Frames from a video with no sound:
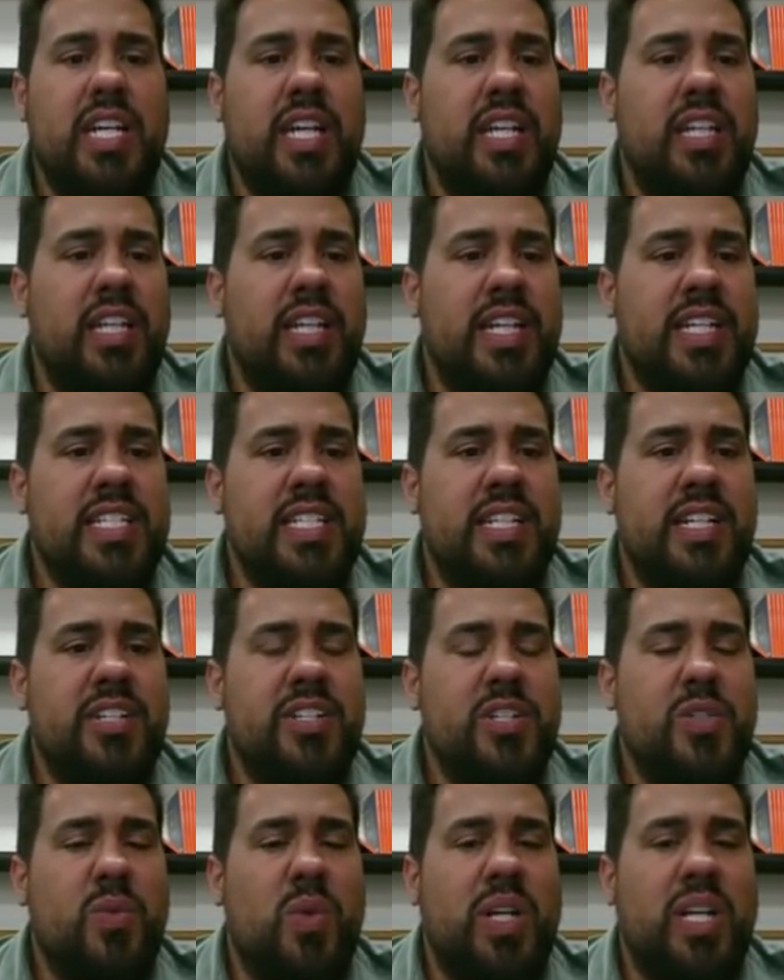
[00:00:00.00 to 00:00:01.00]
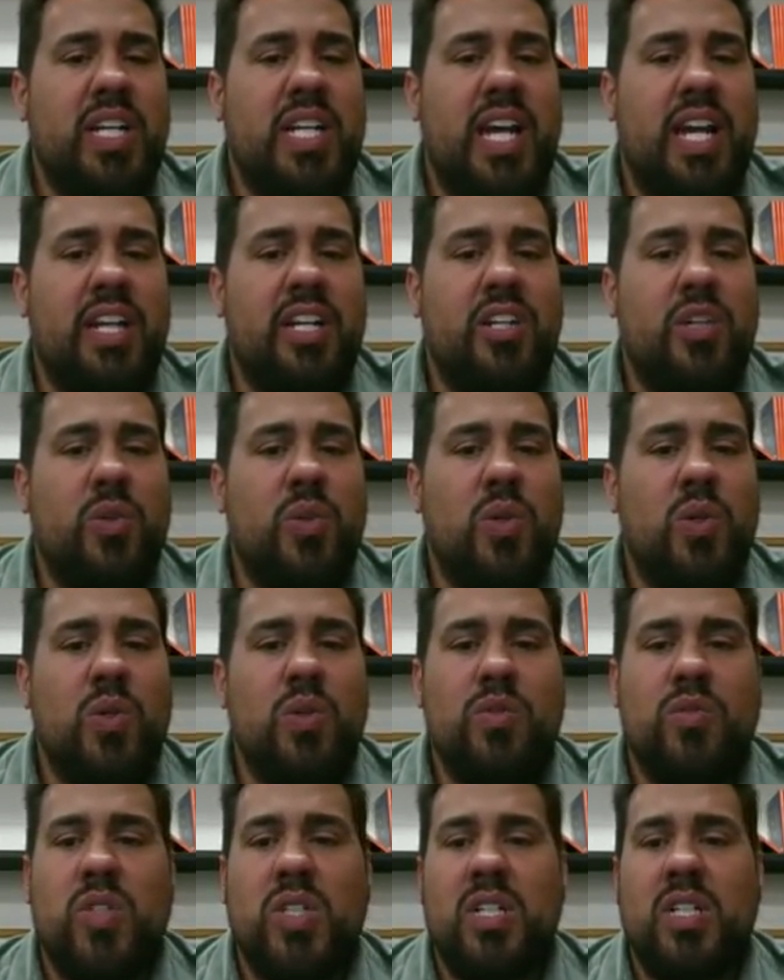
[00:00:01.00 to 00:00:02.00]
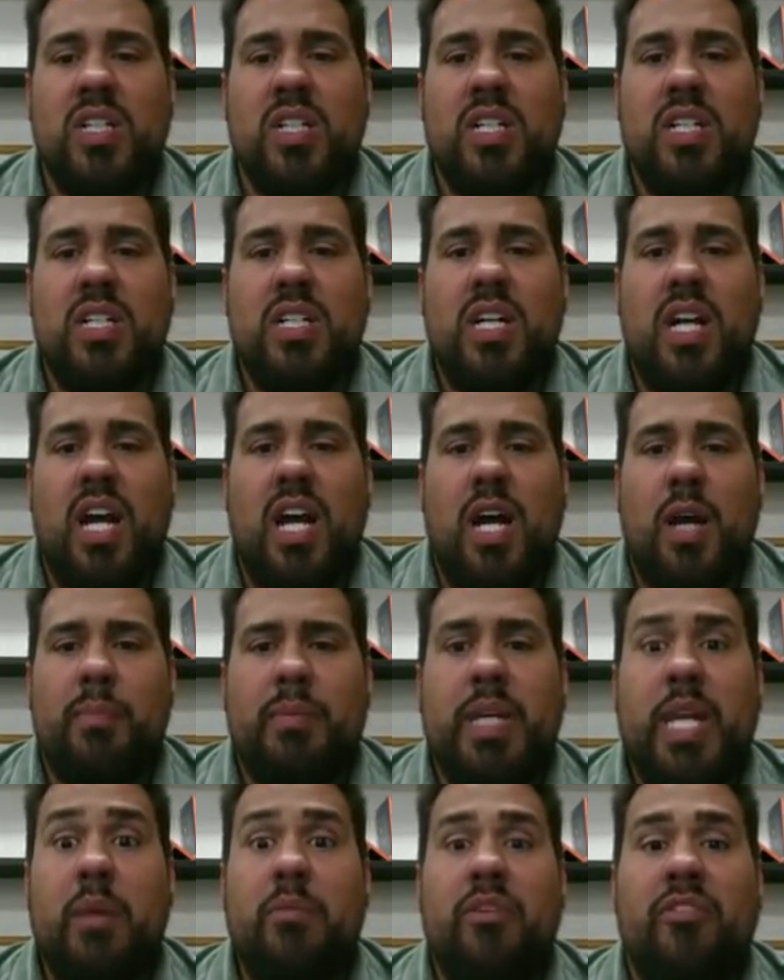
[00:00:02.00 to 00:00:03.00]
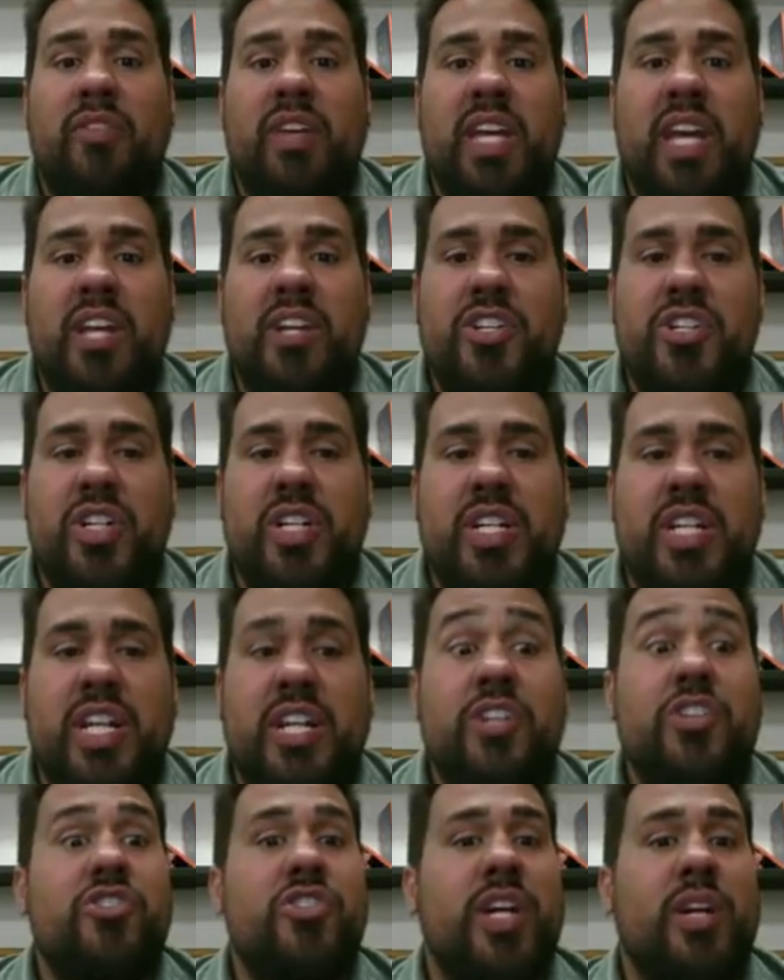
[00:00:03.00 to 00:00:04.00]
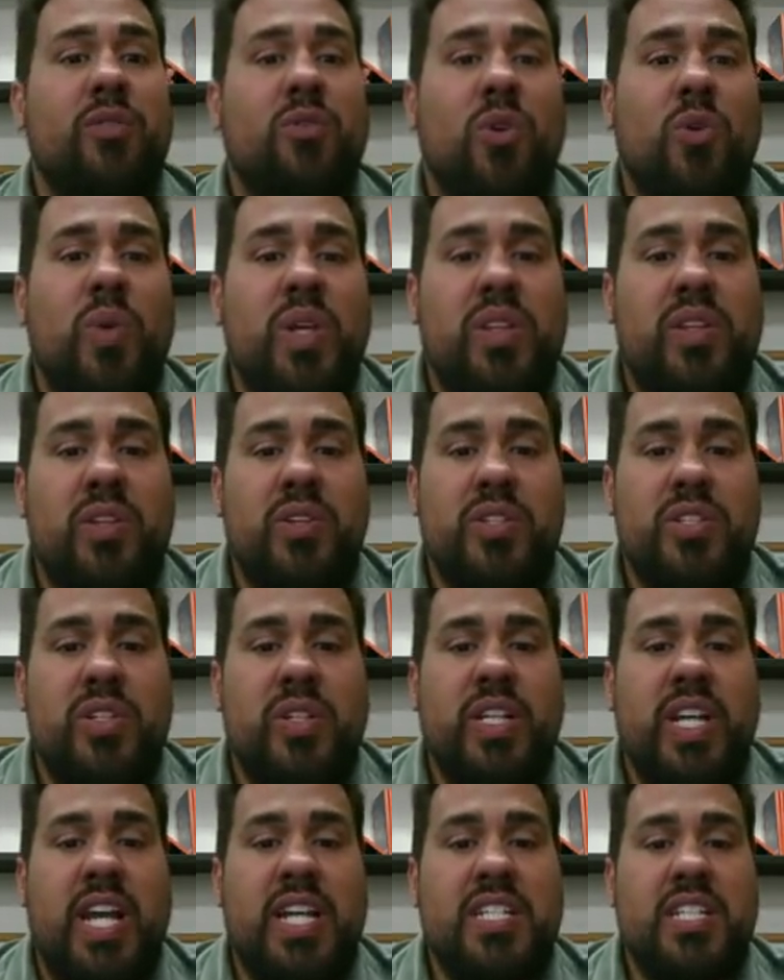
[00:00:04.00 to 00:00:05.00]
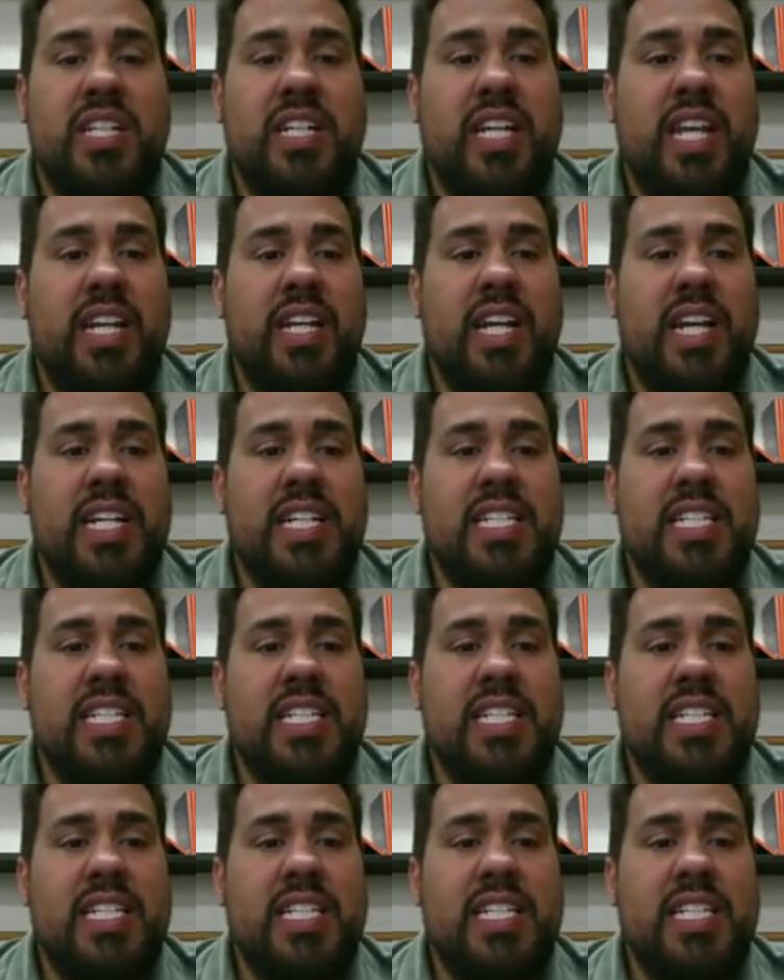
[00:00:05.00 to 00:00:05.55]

And like I said, I just want to kind of go over gamification in general with you so you guys could get an